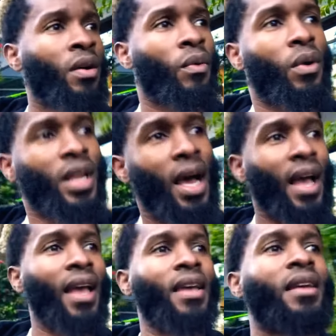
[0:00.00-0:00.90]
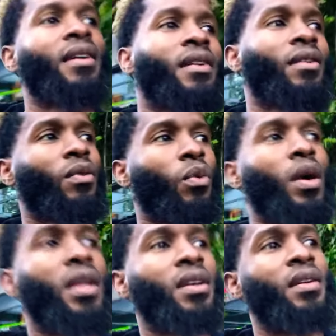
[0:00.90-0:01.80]
what I
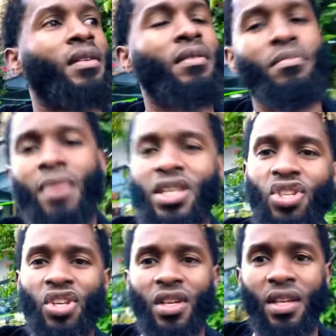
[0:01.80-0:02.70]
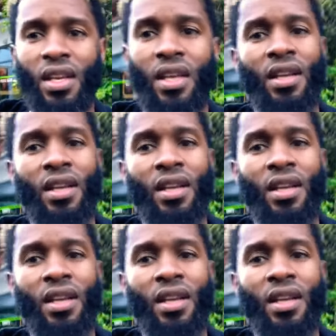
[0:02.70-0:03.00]
want to mention